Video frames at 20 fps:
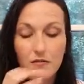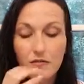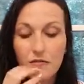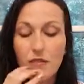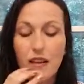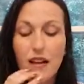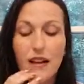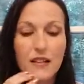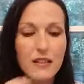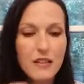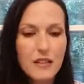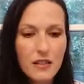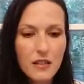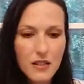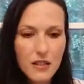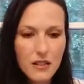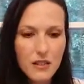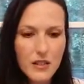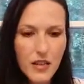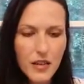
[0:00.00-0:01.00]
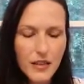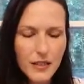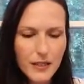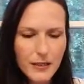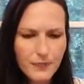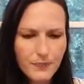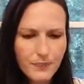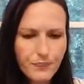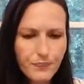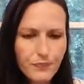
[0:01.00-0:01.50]
last night
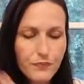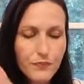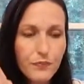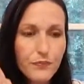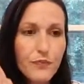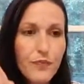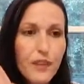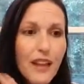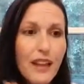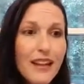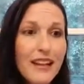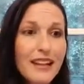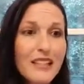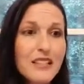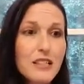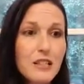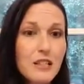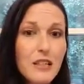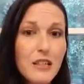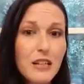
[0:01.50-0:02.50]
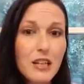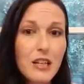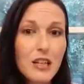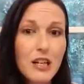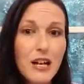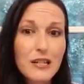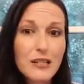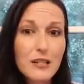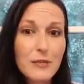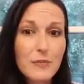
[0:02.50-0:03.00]
saying I declare,
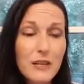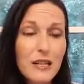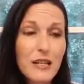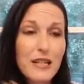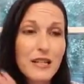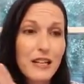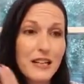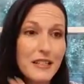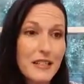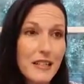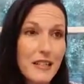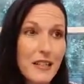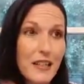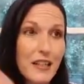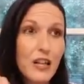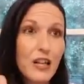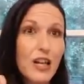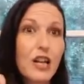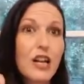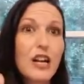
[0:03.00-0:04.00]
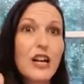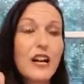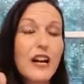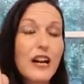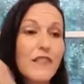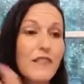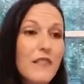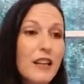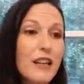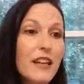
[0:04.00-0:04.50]
I speak, I declare
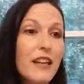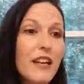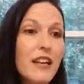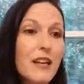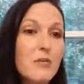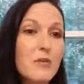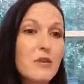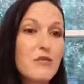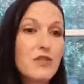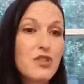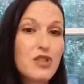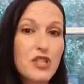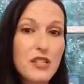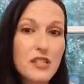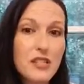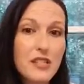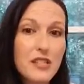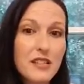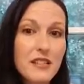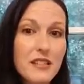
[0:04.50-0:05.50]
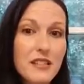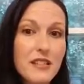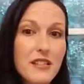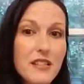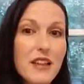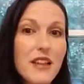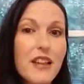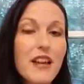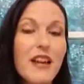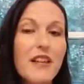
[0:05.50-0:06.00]
in the name of Jesus,
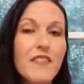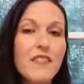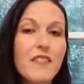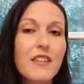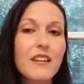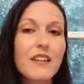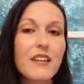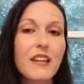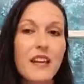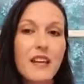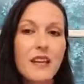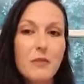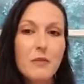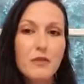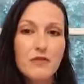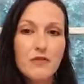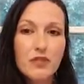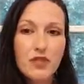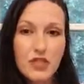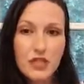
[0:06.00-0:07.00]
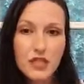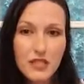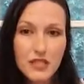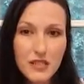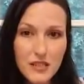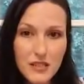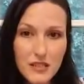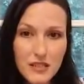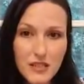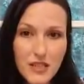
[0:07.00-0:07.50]
in the name of
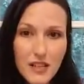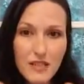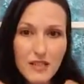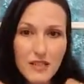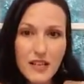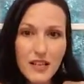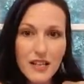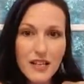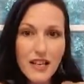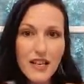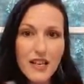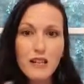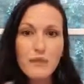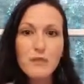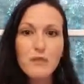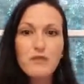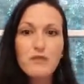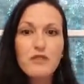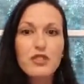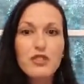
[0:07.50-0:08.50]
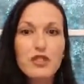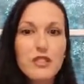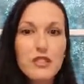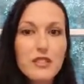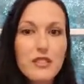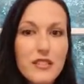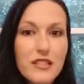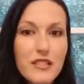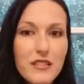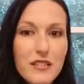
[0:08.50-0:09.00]
Jesus, in the name of
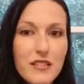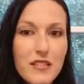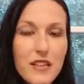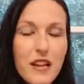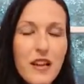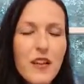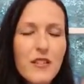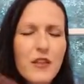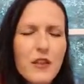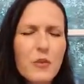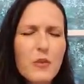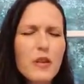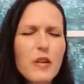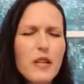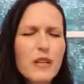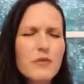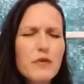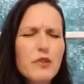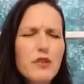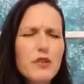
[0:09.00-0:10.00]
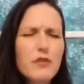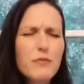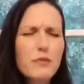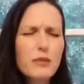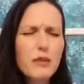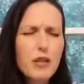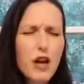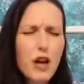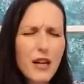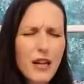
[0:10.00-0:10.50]
Jesus, that whatever's
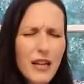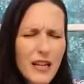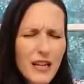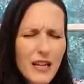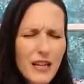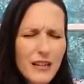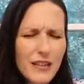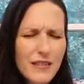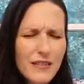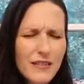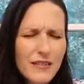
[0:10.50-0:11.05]
blocking